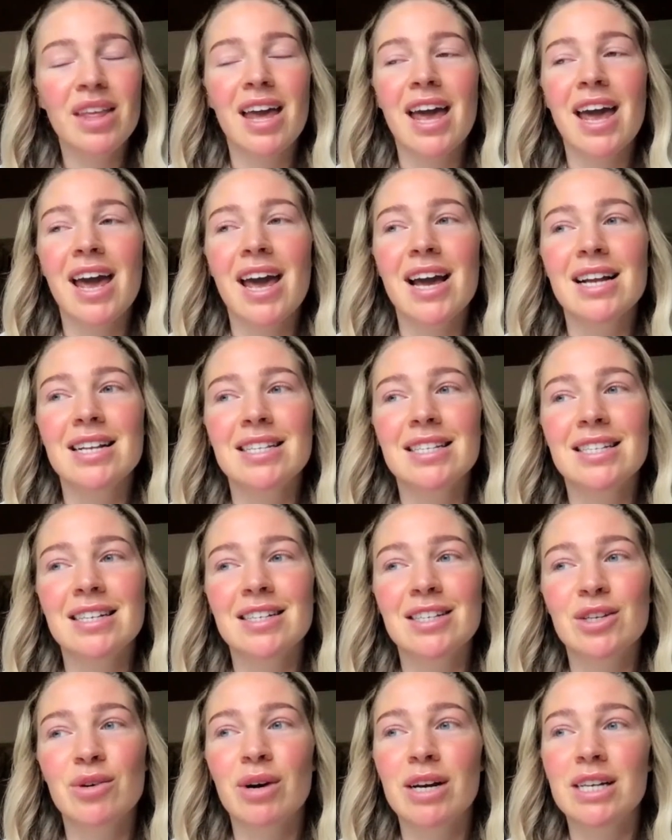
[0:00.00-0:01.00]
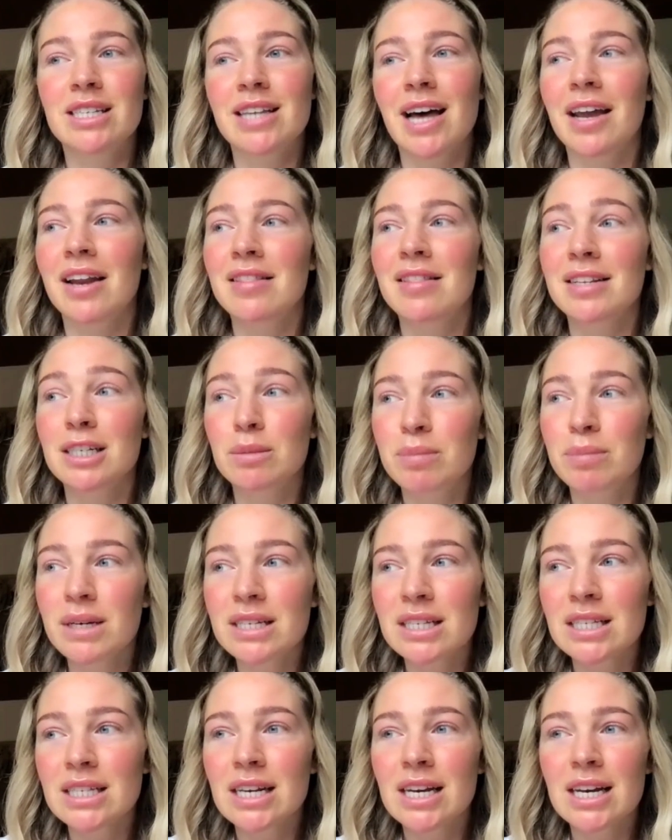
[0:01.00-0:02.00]
And so I started this
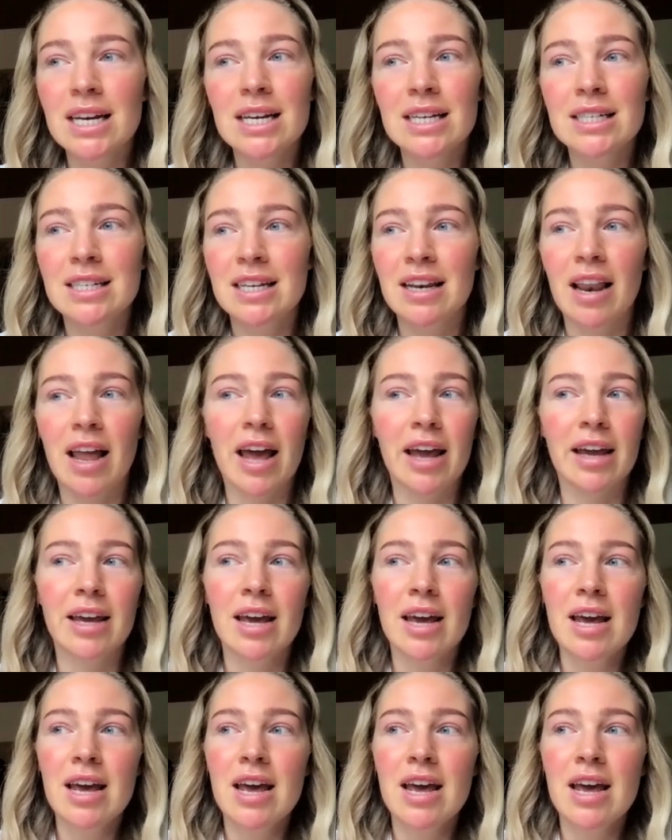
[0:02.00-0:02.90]
business, and like,